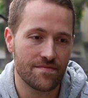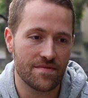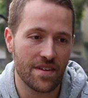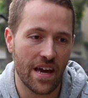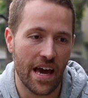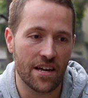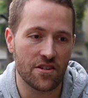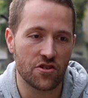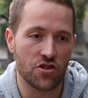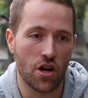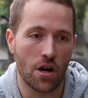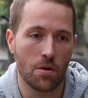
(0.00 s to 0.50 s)

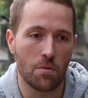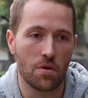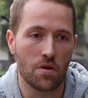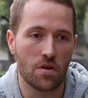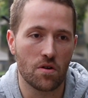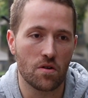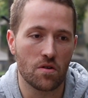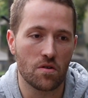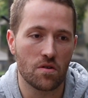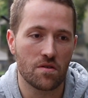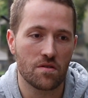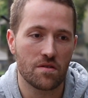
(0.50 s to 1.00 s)
had
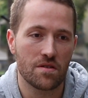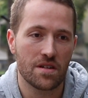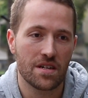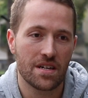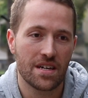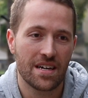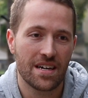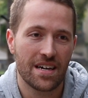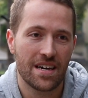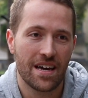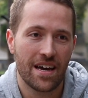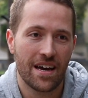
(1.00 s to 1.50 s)
trouble.
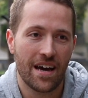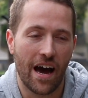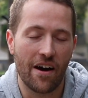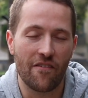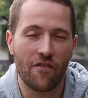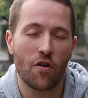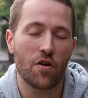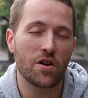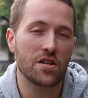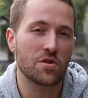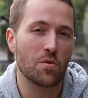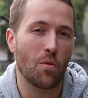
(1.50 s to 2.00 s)

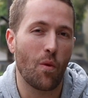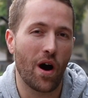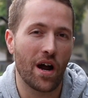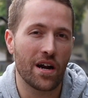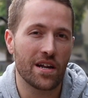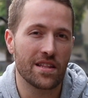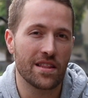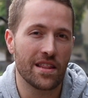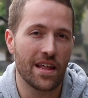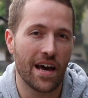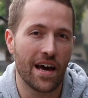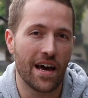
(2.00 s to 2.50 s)
I've always
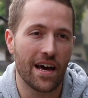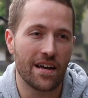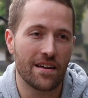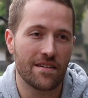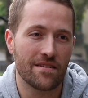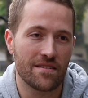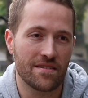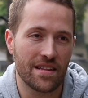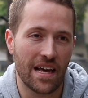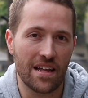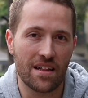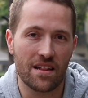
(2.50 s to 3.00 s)
wanted
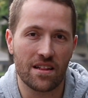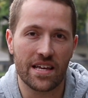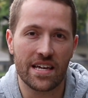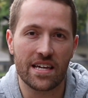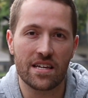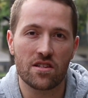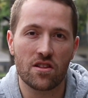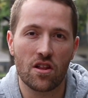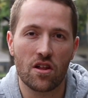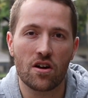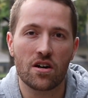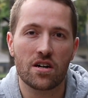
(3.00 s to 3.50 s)
that
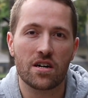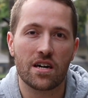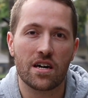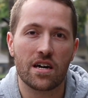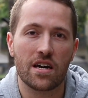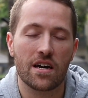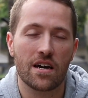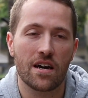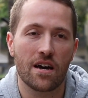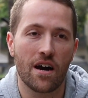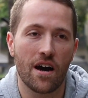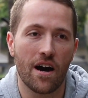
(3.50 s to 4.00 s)
lean look.
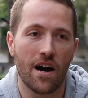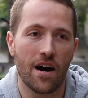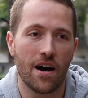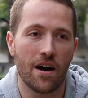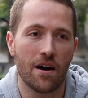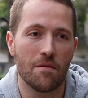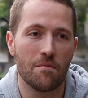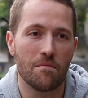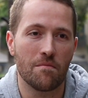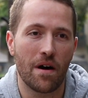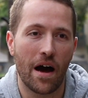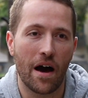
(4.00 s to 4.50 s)

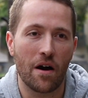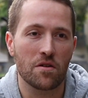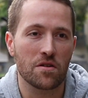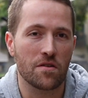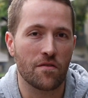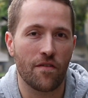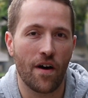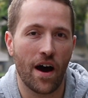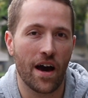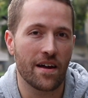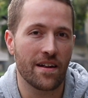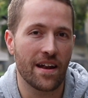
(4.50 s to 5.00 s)
I
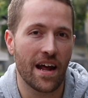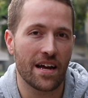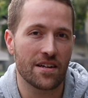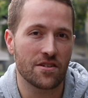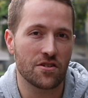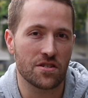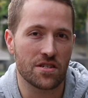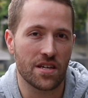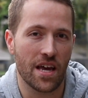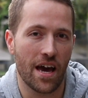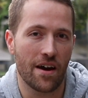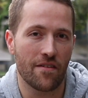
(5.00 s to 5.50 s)
was fine not
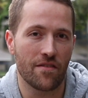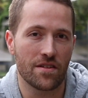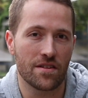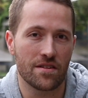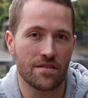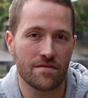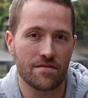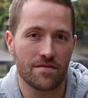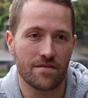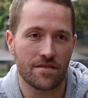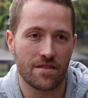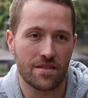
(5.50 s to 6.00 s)
just
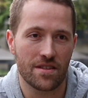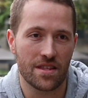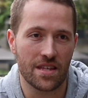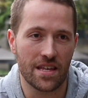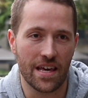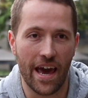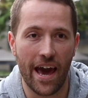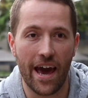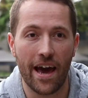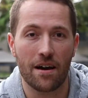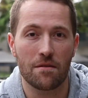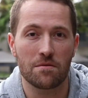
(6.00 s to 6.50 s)
having
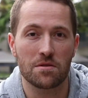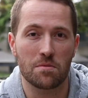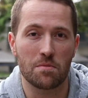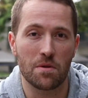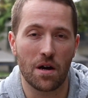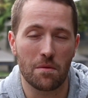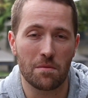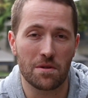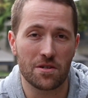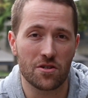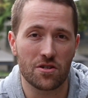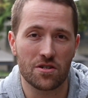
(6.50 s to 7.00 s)
the abs,
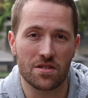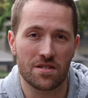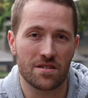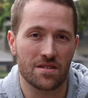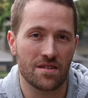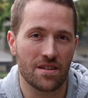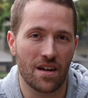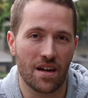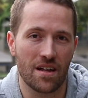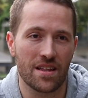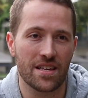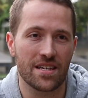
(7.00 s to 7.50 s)
but I mean
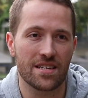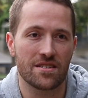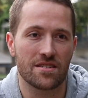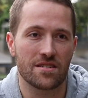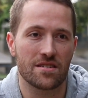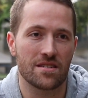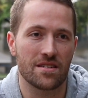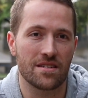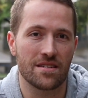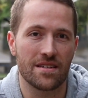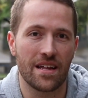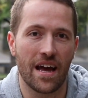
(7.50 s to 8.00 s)
just at
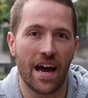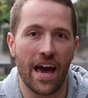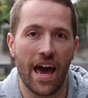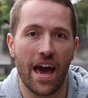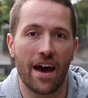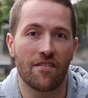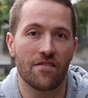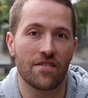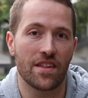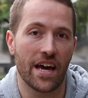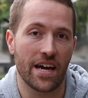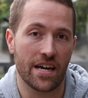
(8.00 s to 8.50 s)
least not
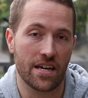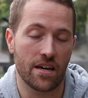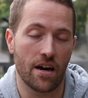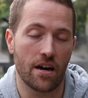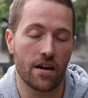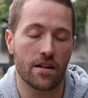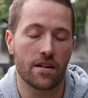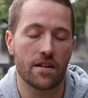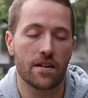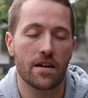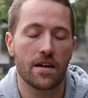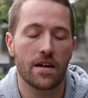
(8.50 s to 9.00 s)
having that
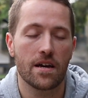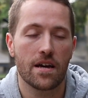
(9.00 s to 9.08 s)
gut.